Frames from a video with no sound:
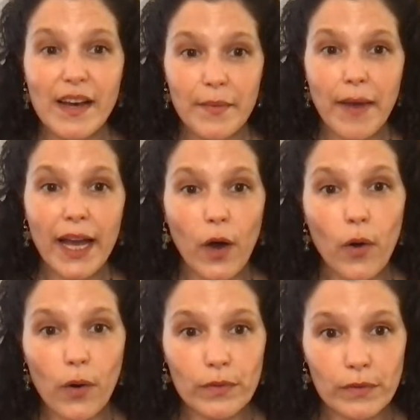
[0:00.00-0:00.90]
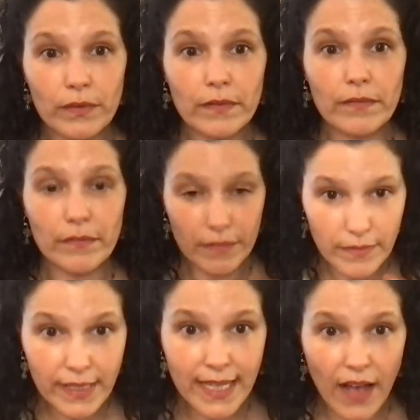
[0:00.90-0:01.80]
my own
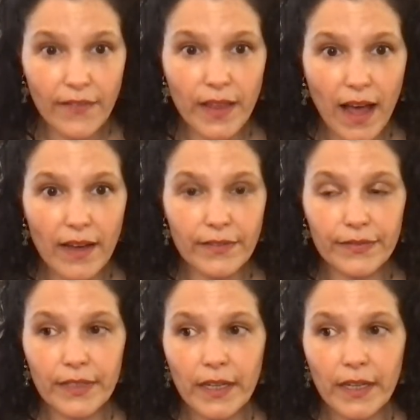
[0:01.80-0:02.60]
self love,